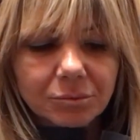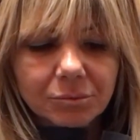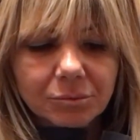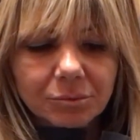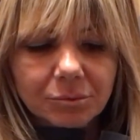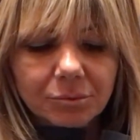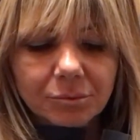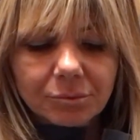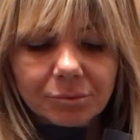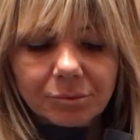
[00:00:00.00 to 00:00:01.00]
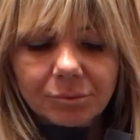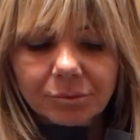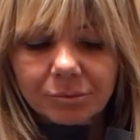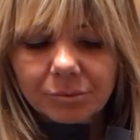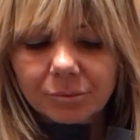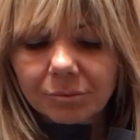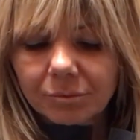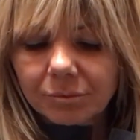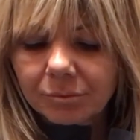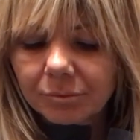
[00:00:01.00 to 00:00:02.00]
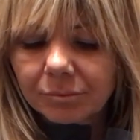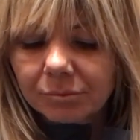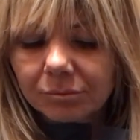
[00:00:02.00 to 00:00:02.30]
Nothing is said.